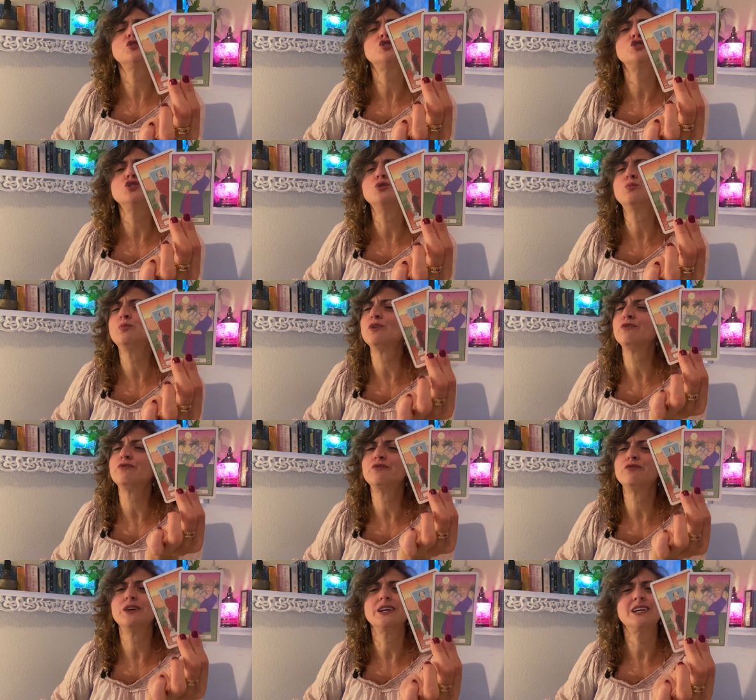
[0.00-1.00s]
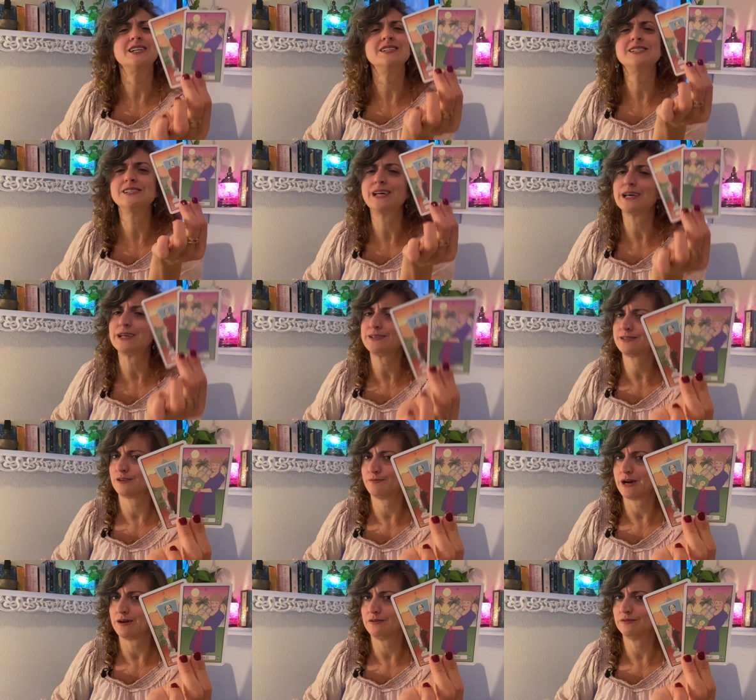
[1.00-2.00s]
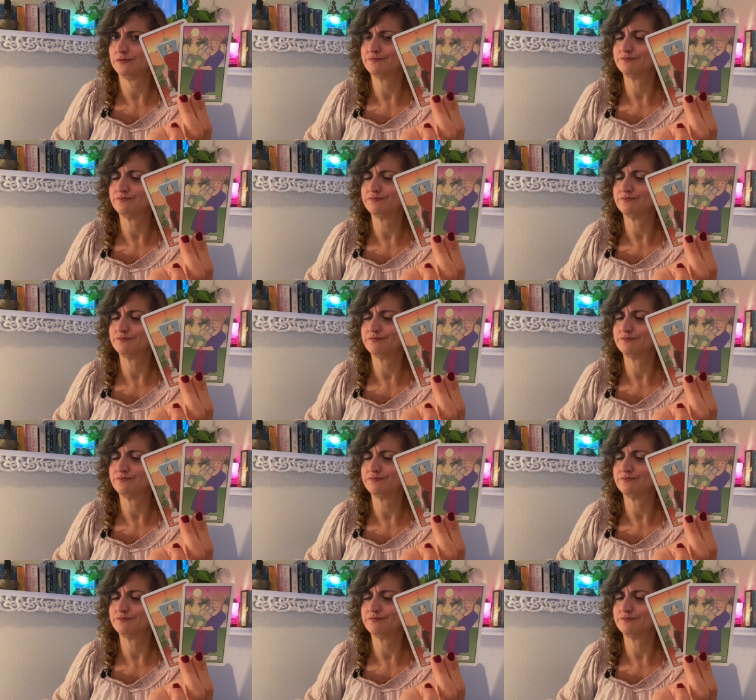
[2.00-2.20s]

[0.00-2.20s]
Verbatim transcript: duper freaking psyched about.